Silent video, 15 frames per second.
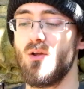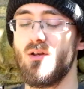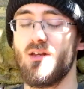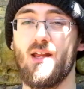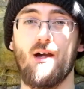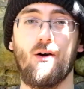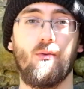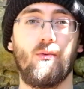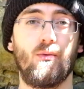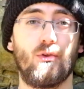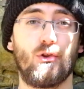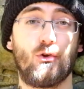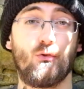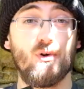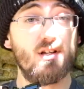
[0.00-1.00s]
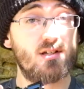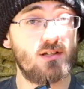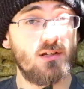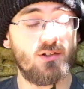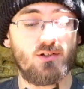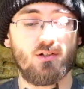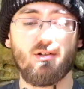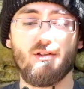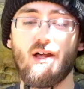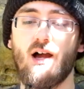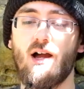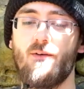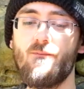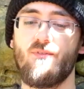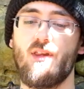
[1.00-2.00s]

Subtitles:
Now, the reason you'd do that